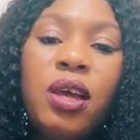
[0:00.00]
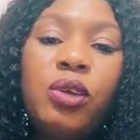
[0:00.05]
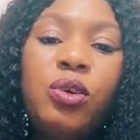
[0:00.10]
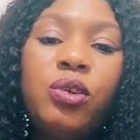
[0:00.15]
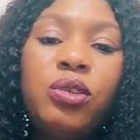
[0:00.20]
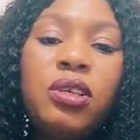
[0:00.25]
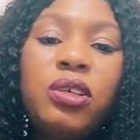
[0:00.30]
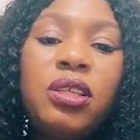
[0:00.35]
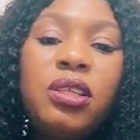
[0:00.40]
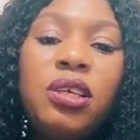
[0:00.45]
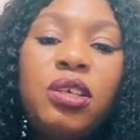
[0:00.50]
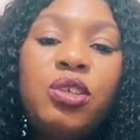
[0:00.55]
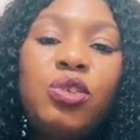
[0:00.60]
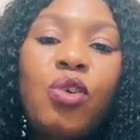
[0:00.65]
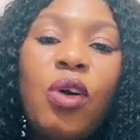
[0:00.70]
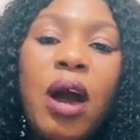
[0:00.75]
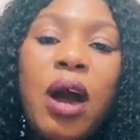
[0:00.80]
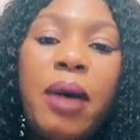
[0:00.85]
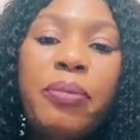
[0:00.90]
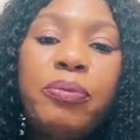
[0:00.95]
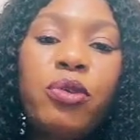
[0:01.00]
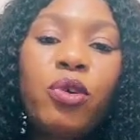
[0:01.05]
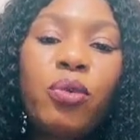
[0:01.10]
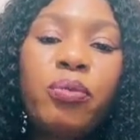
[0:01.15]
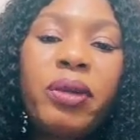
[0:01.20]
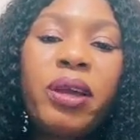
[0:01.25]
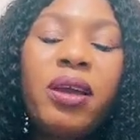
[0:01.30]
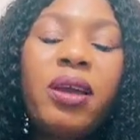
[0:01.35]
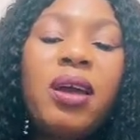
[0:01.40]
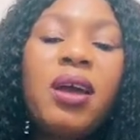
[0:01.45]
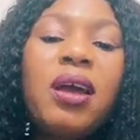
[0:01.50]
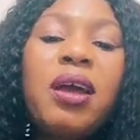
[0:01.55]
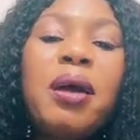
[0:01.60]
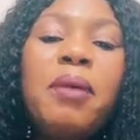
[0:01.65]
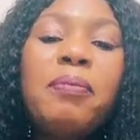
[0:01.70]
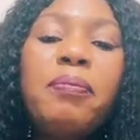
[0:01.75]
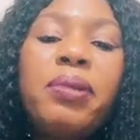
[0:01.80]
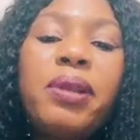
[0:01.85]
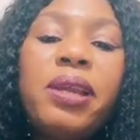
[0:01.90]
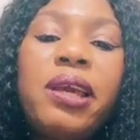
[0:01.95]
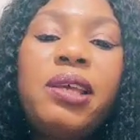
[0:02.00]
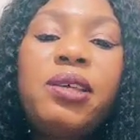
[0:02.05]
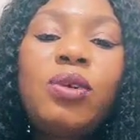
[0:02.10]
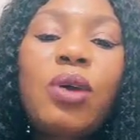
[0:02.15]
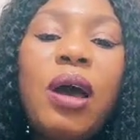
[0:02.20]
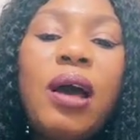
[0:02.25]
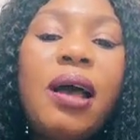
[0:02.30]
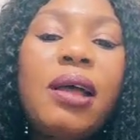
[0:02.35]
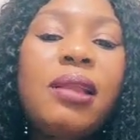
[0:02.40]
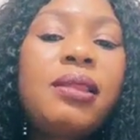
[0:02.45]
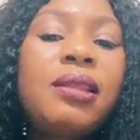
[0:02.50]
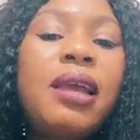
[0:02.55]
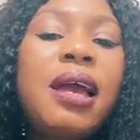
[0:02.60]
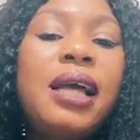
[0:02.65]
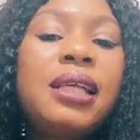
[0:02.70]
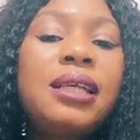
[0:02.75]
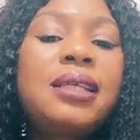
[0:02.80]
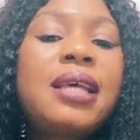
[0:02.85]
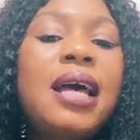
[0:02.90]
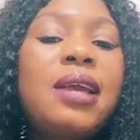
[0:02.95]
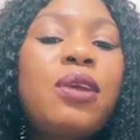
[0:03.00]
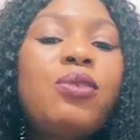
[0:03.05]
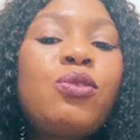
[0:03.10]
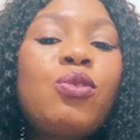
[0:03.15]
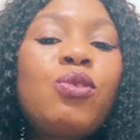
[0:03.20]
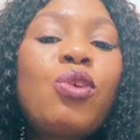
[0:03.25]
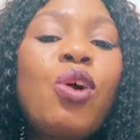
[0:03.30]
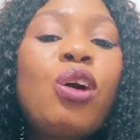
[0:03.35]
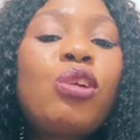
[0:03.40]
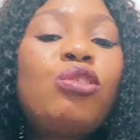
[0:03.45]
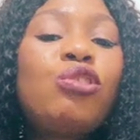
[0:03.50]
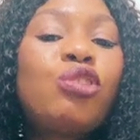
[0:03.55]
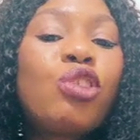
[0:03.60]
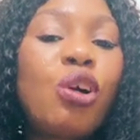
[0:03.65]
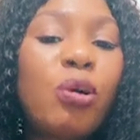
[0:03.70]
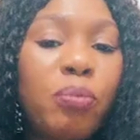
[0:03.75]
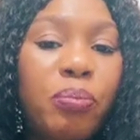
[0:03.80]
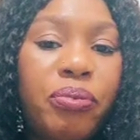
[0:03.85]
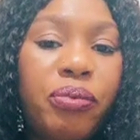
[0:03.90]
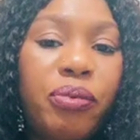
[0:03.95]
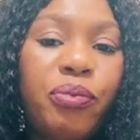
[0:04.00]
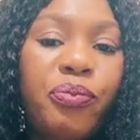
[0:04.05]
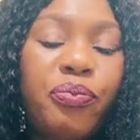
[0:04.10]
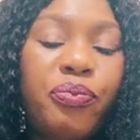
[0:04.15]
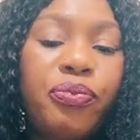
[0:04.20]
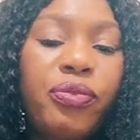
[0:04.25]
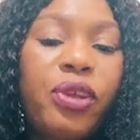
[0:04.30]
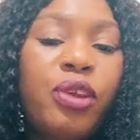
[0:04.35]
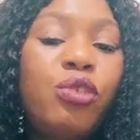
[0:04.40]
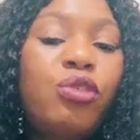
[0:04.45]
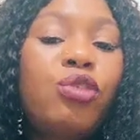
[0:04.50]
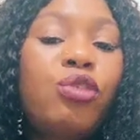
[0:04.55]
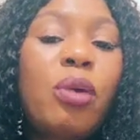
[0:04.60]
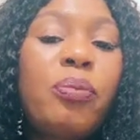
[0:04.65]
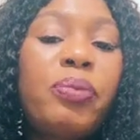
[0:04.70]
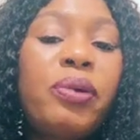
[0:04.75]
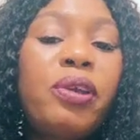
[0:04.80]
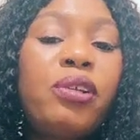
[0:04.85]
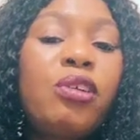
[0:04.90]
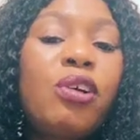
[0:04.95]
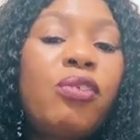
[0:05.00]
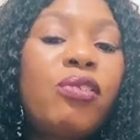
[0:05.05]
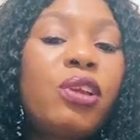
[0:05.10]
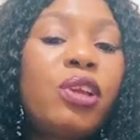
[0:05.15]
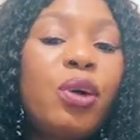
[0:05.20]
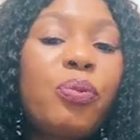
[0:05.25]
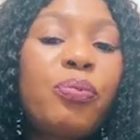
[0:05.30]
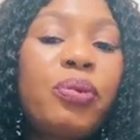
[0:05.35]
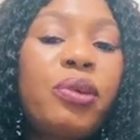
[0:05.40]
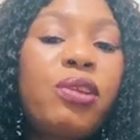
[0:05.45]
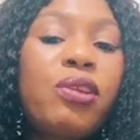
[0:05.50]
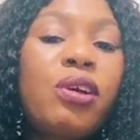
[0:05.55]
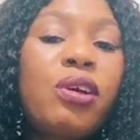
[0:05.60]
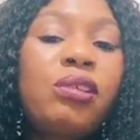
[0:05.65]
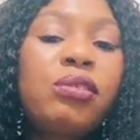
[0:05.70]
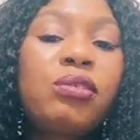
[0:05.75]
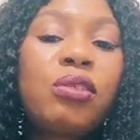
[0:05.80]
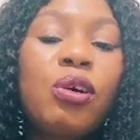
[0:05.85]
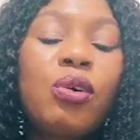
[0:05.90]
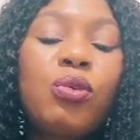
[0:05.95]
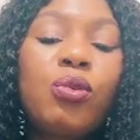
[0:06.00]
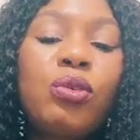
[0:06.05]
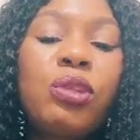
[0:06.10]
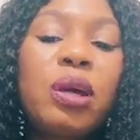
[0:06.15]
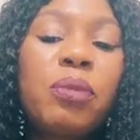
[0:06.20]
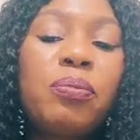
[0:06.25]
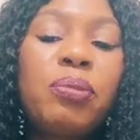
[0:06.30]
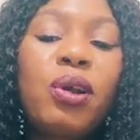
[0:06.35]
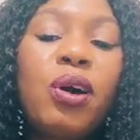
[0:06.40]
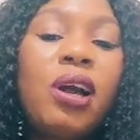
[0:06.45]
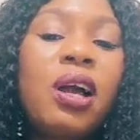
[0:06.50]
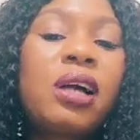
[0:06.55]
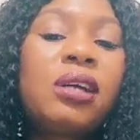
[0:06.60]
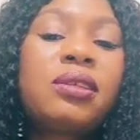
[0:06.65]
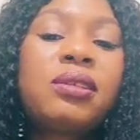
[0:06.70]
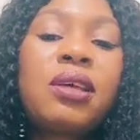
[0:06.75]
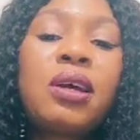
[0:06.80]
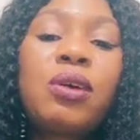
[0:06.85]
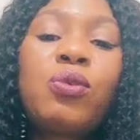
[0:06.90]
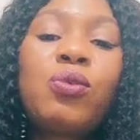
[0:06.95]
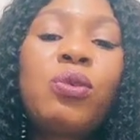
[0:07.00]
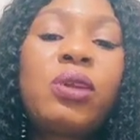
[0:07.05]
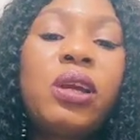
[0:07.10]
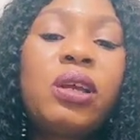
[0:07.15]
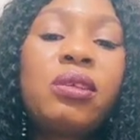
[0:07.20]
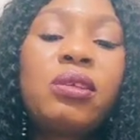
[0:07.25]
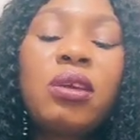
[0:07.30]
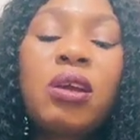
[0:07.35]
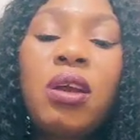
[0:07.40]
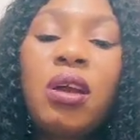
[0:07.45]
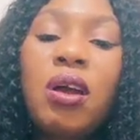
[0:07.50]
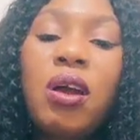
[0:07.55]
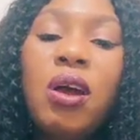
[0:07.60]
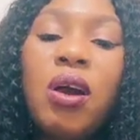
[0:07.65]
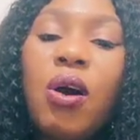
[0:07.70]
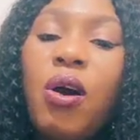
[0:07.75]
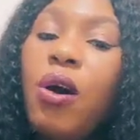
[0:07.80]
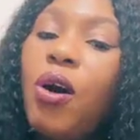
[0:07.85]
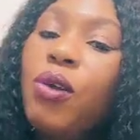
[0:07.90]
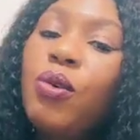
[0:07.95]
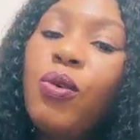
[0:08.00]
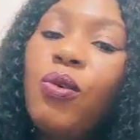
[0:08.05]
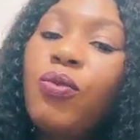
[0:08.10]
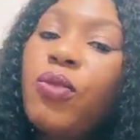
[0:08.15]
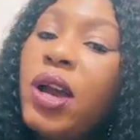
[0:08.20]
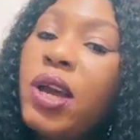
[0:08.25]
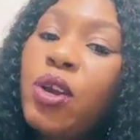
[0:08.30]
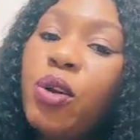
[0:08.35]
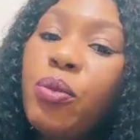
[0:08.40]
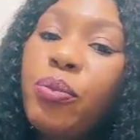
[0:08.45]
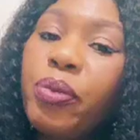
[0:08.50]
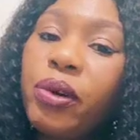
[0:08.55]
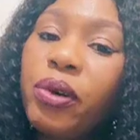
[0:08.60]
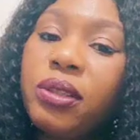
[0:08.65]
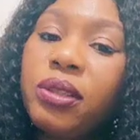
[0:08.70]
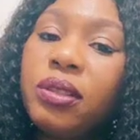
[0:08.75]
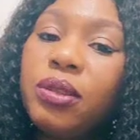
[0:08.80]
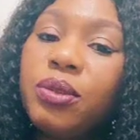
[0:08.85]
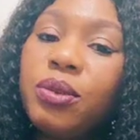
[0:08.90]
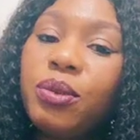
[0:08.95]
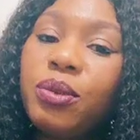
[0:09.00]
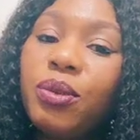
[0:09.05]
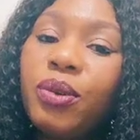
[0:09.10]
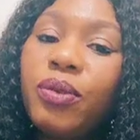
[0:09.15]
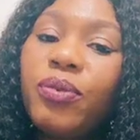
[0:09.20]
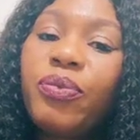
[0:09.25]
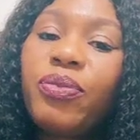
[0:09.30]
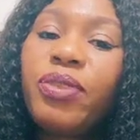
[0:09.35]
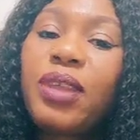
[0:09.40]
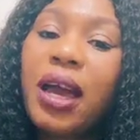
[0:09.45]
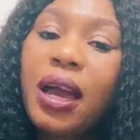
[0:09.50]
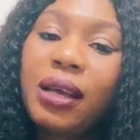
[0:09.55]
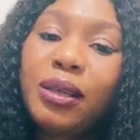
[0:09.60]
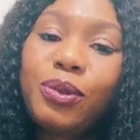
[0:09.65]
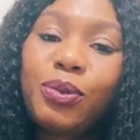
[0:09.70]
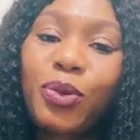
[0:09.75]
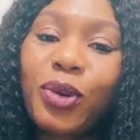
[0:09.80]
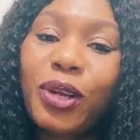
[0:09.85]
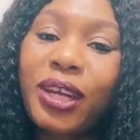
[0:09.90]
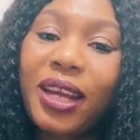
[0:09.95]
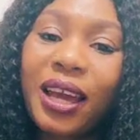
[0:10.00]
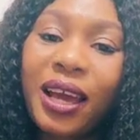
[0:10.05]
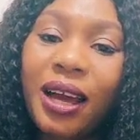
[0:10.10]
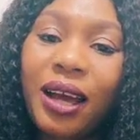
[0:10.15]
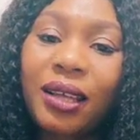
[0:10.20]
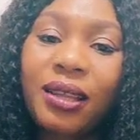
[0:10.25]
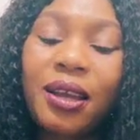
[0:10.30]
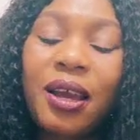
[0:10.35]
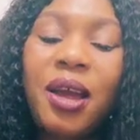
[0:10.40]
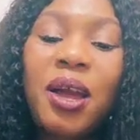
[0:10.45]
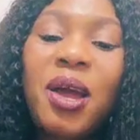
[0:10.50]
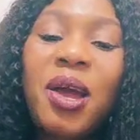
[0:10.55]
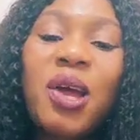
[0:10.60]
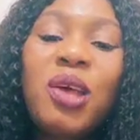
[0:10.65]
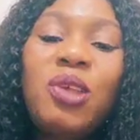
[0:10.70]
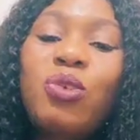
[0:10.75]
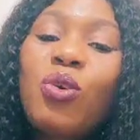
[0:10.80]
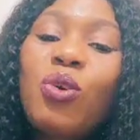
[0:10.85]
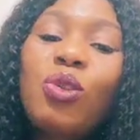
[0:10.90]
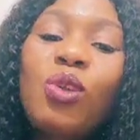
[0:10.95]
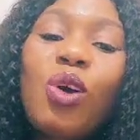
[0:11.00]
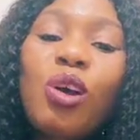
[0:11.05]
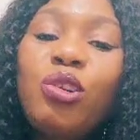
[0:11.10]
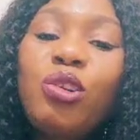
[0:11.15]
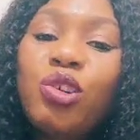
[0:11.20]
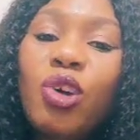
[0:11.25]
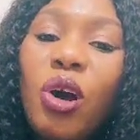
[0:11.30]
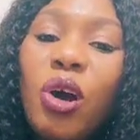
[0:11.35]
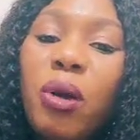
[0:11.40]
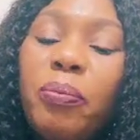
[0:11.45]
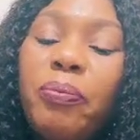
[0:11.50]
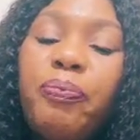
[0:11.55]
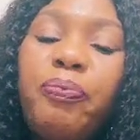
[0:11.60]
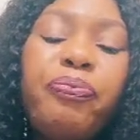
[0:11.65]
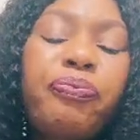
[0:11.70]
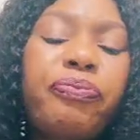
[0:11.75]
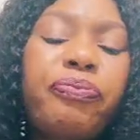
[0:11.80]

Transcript: You see this, your abdomen. Please, the exercise you do, don't jump. Jumping during your period is not good. The blood can circulate all over your body. That's what I had. So don't jump.